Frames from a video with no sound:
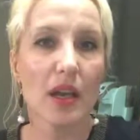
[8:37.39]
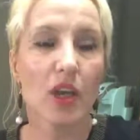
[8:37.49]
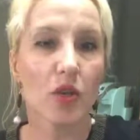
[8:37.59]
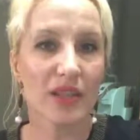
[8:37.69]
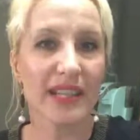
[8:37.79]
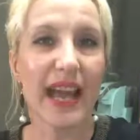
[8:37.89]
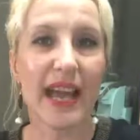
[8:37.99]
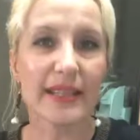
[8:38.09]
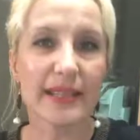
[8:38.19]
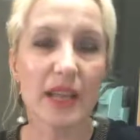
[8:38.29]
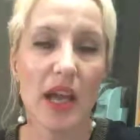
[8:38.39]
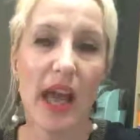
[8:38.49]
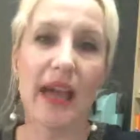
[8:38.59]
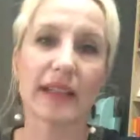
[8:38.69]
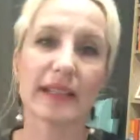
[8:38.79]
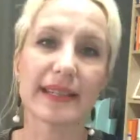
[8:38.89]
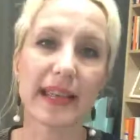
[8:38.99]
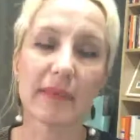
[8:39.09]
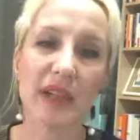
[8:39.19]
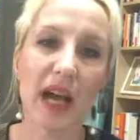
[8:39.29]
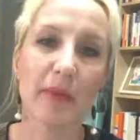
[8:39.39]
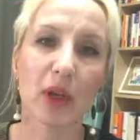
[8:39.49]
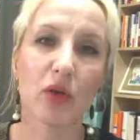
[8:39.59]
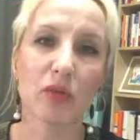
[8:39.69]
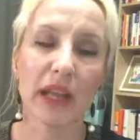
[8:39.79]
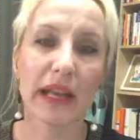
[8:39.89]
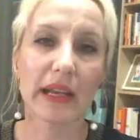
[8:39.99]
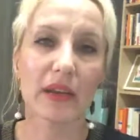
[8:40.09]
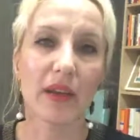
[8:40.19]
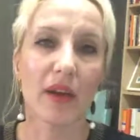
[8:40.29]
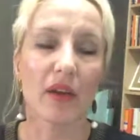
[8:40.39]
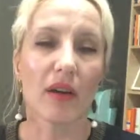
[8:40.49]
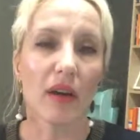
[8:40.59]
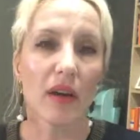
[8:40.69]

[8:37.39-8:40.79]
your debts and at the same time accumulating the